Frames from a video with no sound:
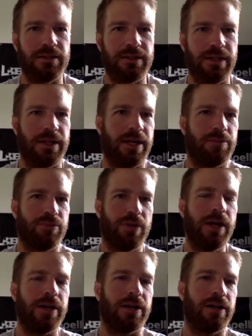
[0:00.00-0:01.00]
the night
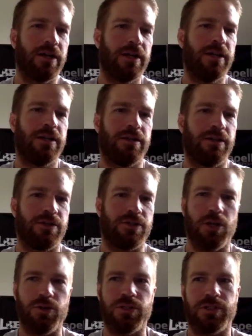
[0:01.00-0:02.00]
prior, those
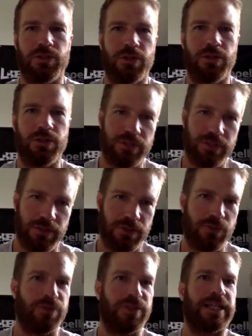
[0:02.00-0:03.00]
coaches of those
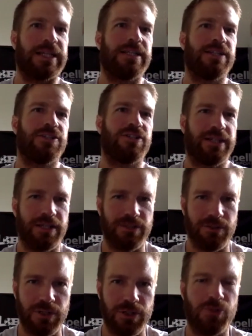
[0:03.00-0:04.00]
strength and conditioning guys,
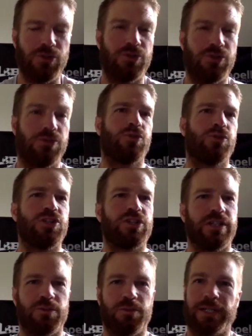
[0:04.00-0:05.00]
those
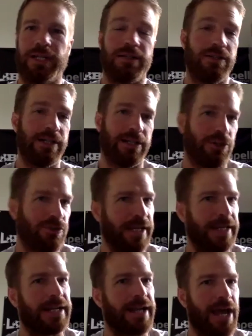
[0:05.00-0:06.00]
nutritionists, like, hey, you need to go
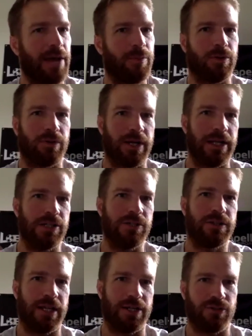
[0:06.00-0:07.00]
take a nap, or hey, you
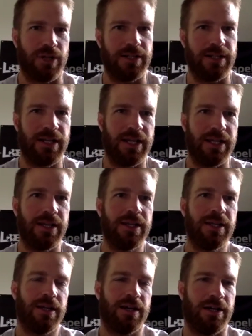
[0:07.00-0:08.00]
can't train today.
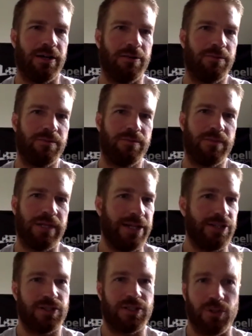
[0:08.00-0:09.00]
And that
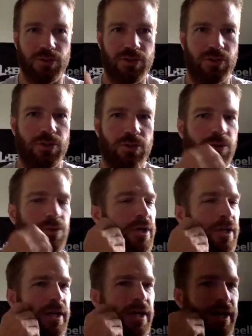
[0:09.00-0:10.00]
just goes to
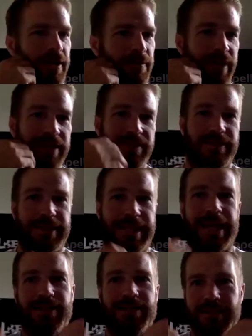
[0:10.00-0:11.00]

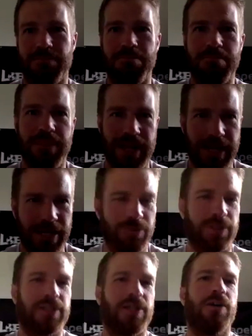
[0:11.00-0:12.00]
that is the main
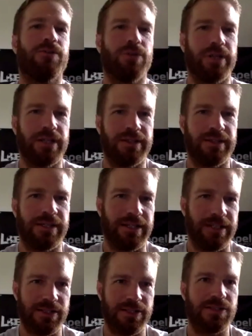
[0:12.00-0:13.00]
recovery thing,
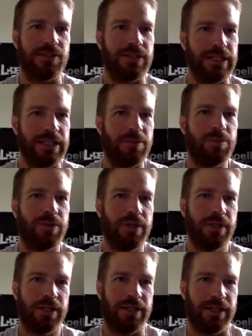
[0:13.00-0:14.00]
is sleep.
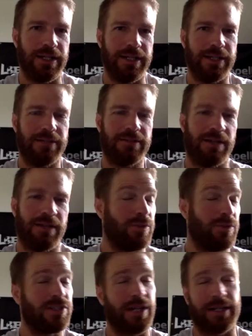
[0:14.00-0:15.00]
I
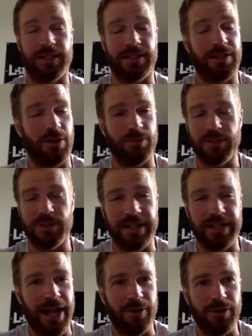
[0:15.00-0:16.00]
wish I could go for
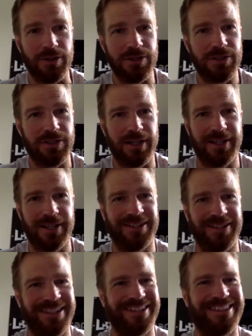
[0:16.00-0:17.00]
10 hours
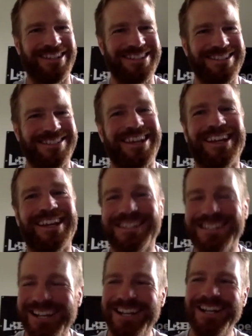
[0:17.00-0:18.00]
these
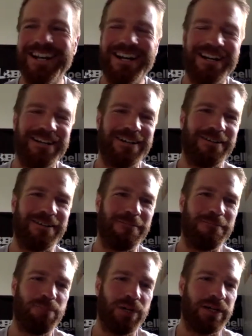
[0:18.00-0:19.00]
days,
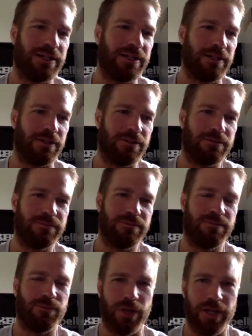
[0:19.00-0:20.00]
but
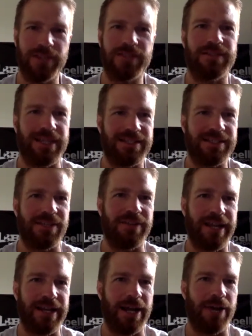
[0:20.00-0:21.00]
for us, that's 7 to
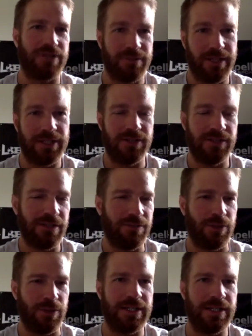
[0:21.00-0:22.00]
8 hours, and like you said, for
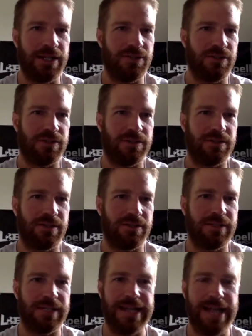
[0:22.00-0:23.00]
the teenagers, there's
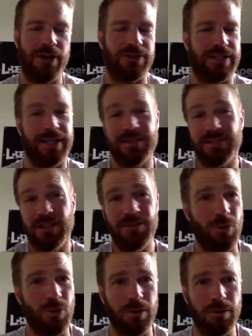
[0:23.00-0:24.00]
10 hours, and that's tough
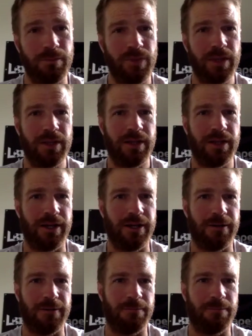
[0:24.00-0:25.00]
for
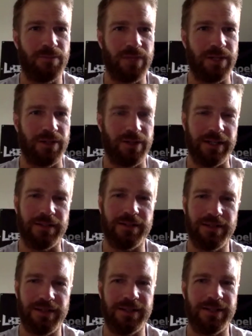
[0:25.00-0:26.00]
them. And
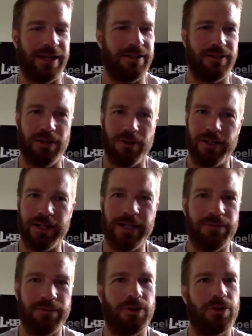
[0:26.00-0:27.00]
you heard it
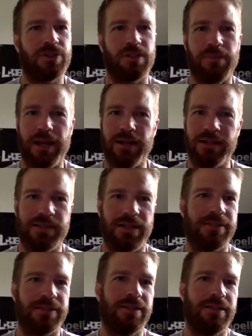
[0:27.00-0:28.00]
here first. Amanda
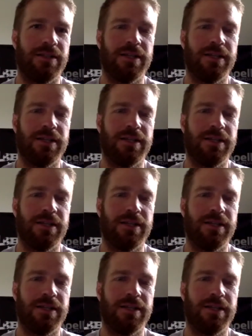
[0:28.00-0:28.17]
says it.